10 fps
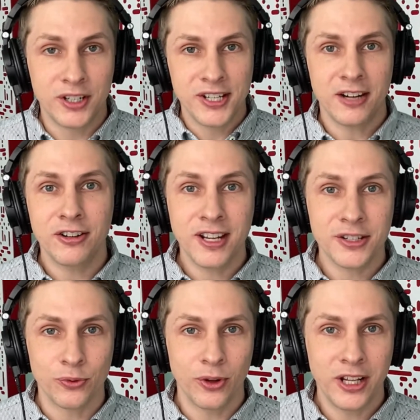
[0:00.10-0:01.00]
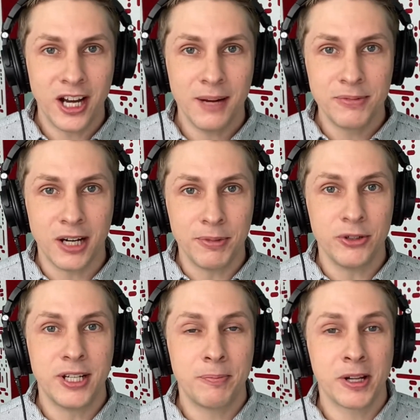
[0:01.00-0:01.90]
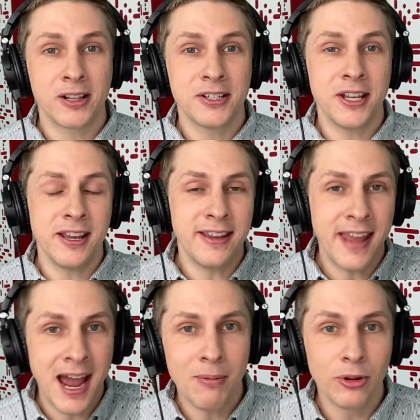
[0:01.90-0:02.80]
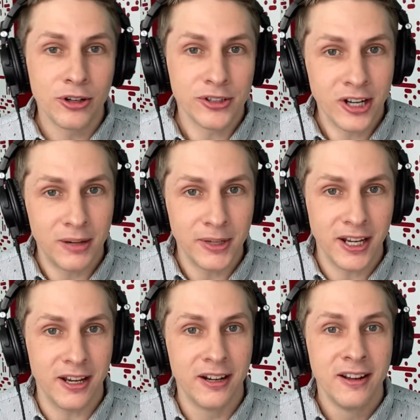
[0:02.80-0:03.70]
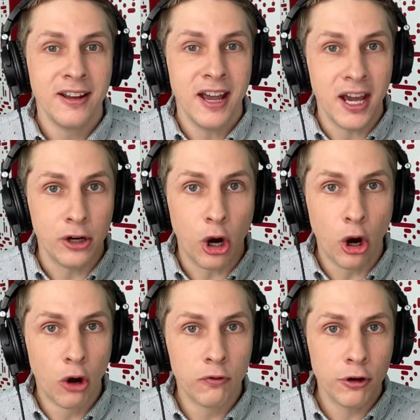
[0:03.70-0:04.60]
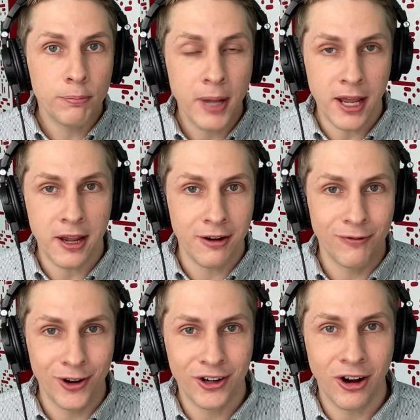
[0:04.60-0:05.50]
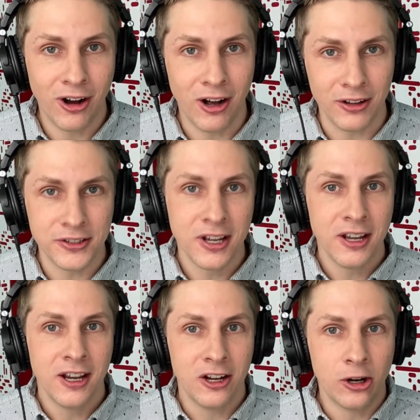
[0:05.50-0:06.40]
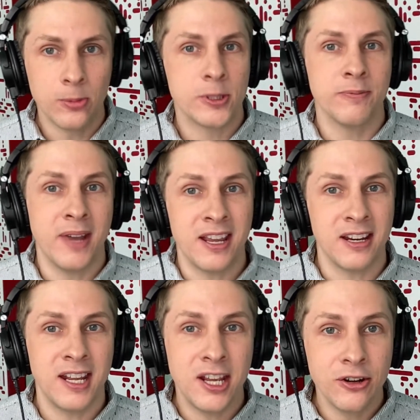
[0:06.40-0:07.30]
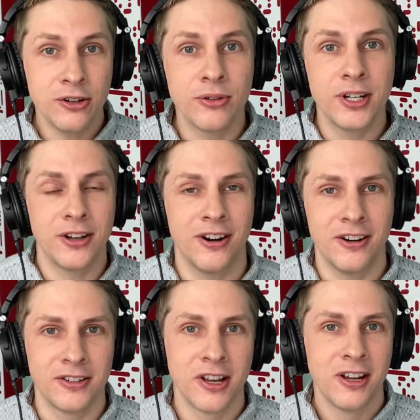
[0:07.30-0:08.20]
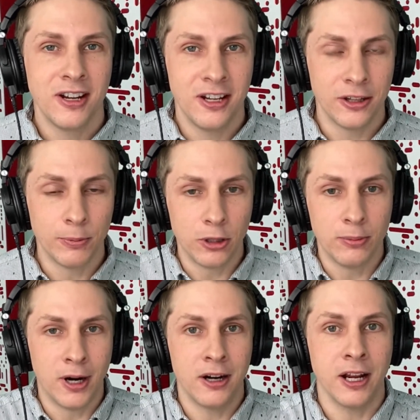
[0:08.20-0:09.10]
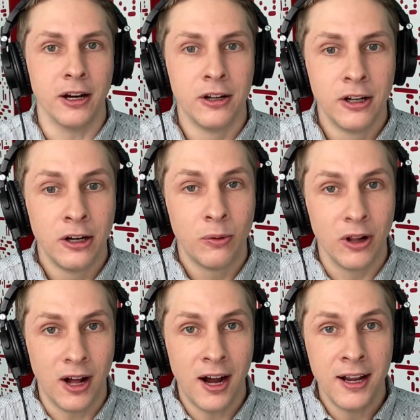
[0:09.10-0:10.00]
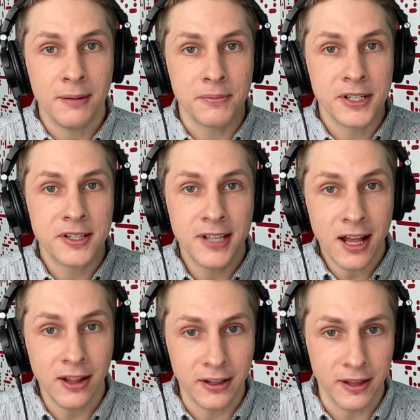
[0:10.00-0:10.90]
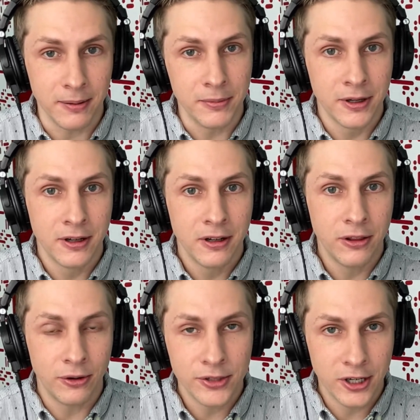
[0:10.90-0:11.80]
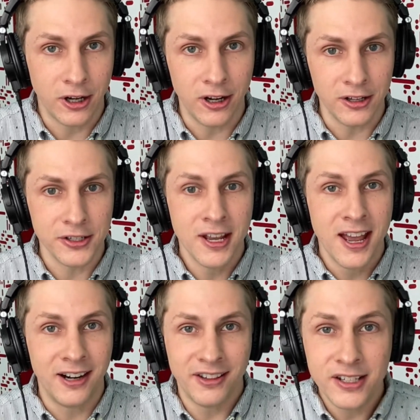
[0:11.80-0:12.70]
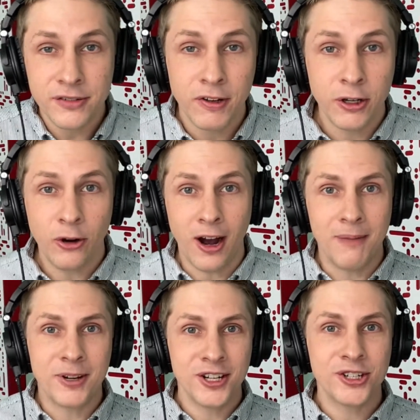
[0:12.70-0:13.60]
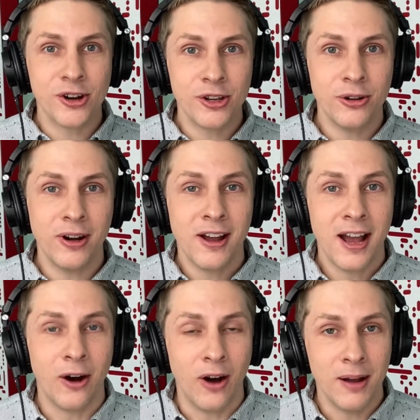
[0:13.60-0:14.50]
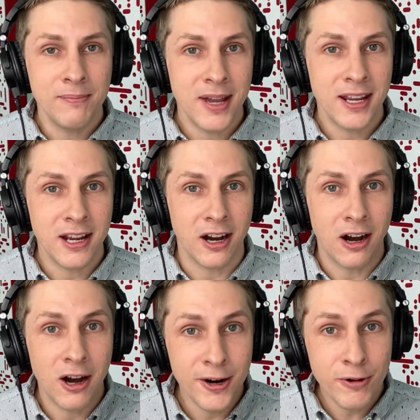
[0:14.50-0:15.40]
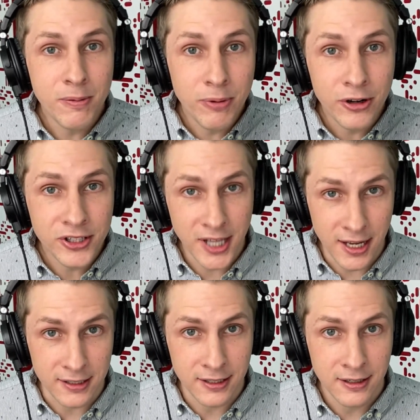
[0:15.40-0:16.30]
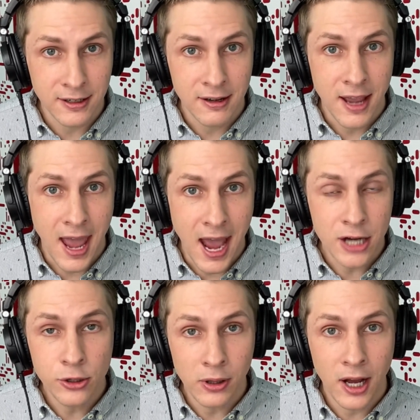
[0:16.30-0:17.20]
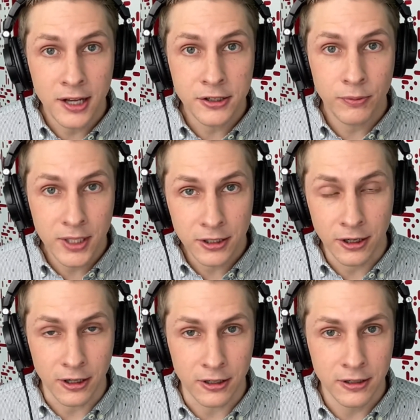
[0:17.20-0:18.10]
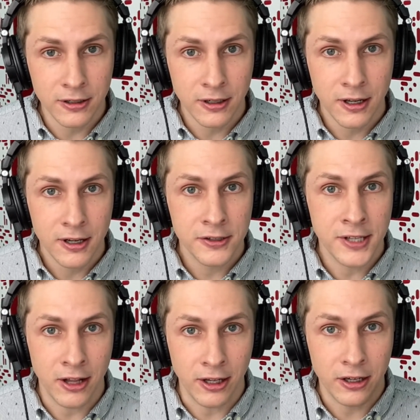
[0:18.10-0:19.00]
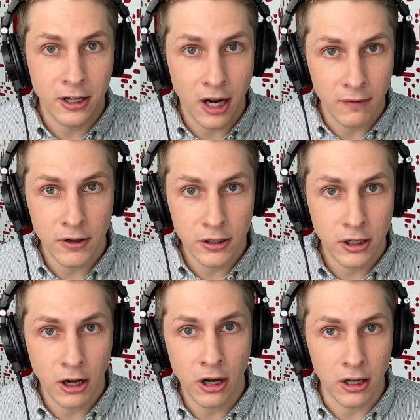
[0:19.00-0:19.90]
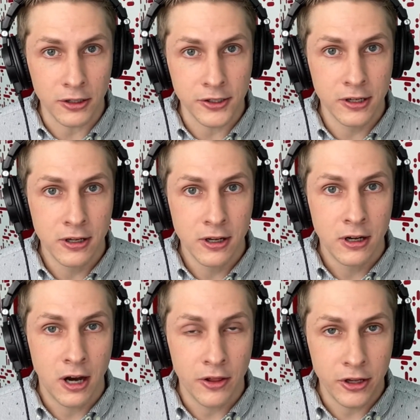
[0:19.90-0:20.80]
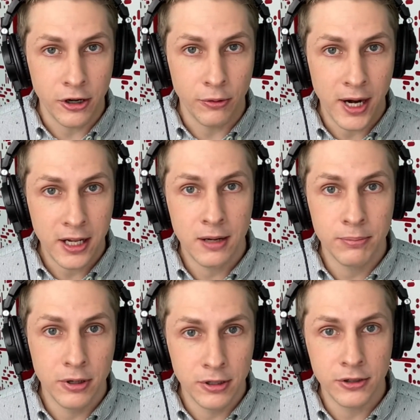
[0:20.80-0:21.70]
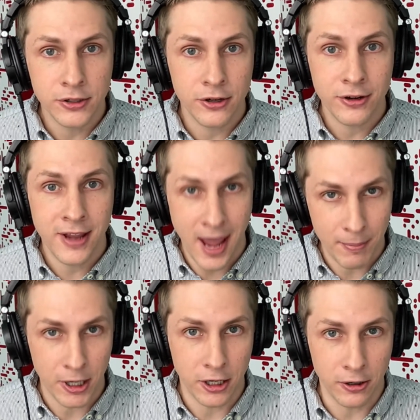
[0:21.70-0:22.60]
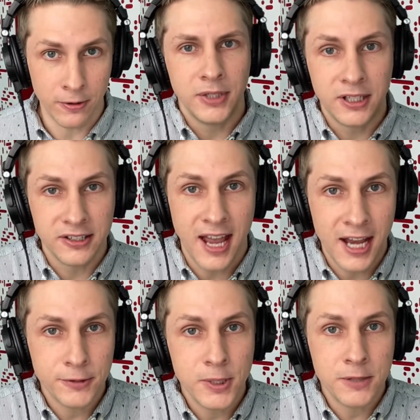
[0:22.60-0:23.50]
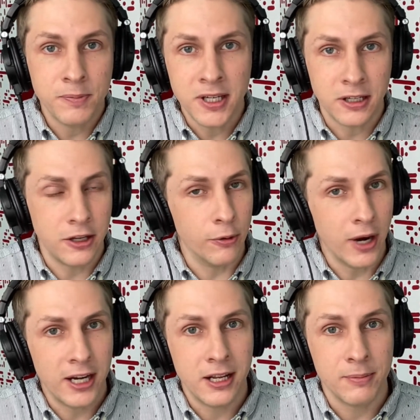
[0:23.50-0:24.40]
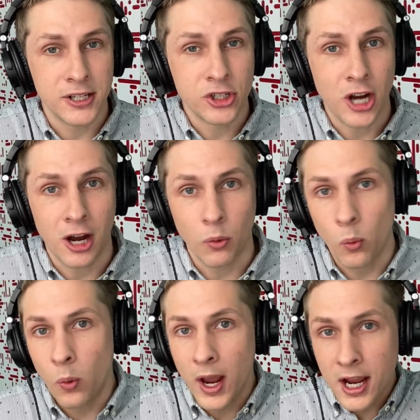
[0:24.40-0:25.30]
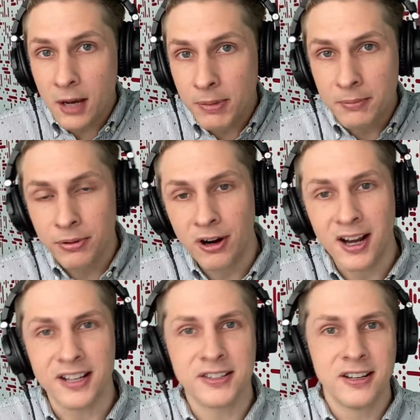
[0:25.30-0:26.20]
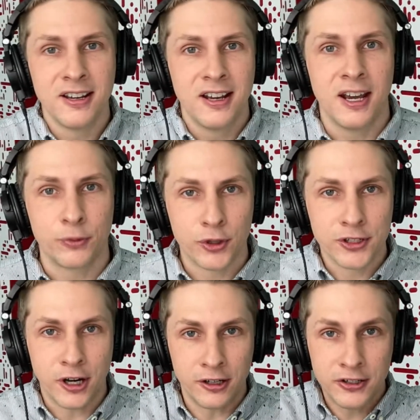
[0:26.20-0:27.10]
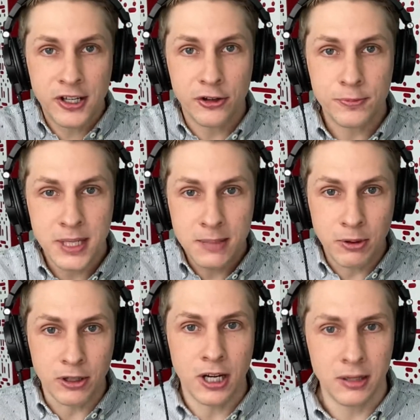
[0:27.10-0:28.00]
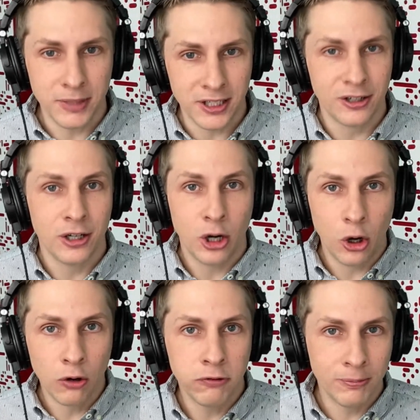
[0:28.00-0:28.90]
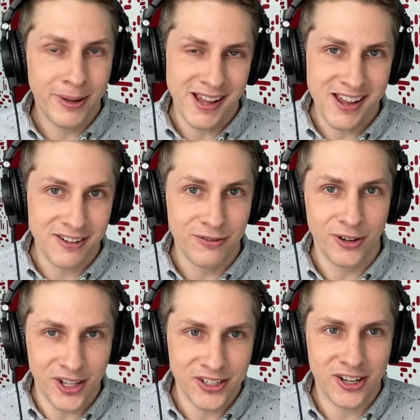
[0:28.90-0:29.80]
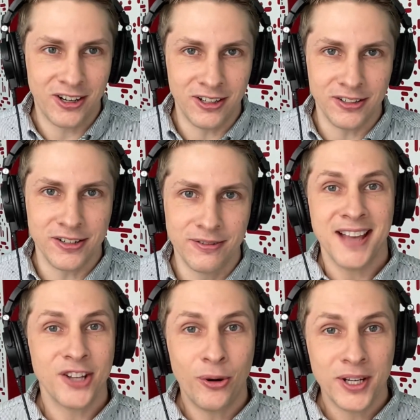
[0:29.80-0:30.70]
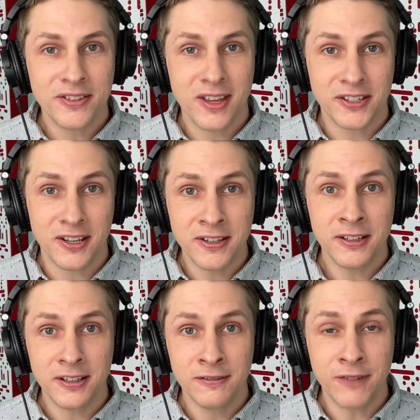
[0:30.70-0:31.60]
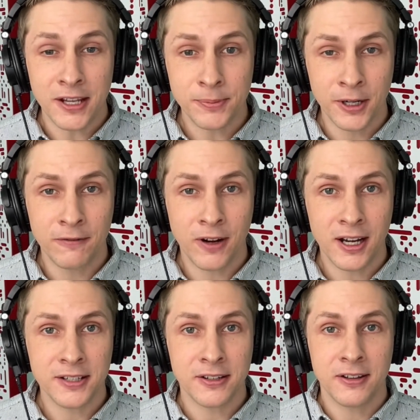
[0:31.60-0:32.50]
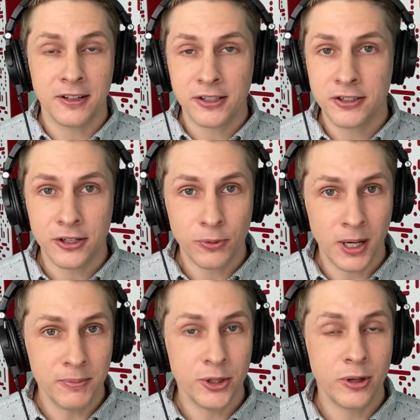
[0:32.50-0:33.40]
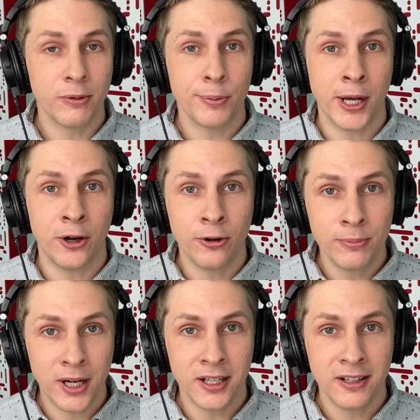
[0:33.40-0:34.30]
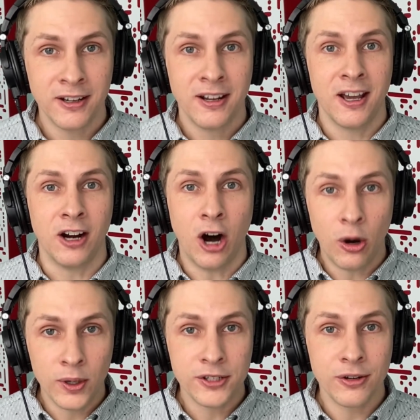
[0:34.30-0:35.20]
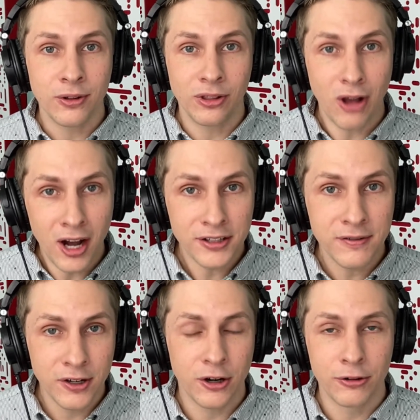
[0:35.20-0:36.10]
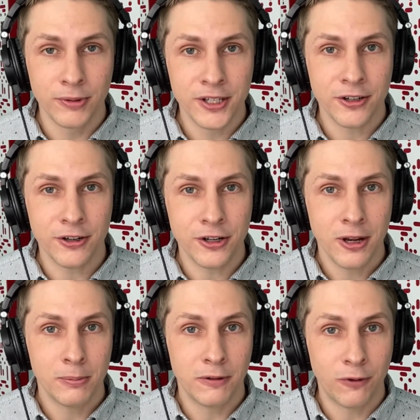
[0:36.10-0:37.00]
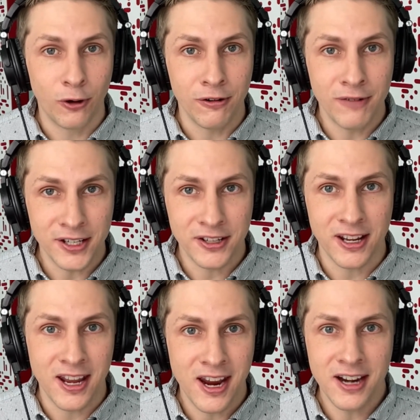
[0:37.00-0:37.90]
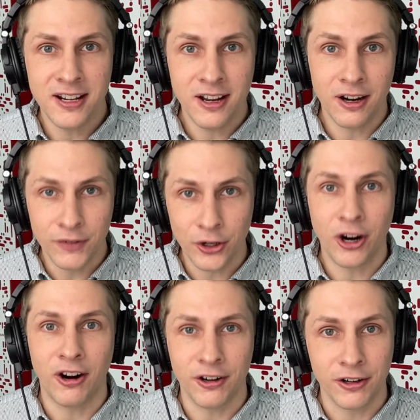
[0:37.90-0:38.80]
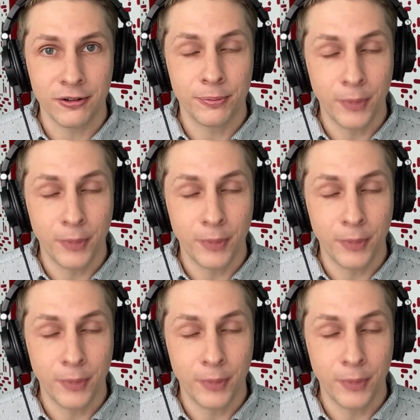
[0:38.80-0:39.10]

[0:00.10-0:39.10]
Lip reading: a sector gets really hyped up, you typically see gamblers coming in and overpaying for calls in hopes of making huge returns in the bull market. Well, I am selling them those calls. And in this video, I'm going to show you how I'm making 100% annualized return selling covered calls on the uranium producer Cameco. Because as we speak, uranium has shot way up in price, and we're starting to see those people come in overpaying for these calls. As always, this isn't investment advice. This is just what I'm doing with my own money, and always do lots of your own research before investing any of your hard-earned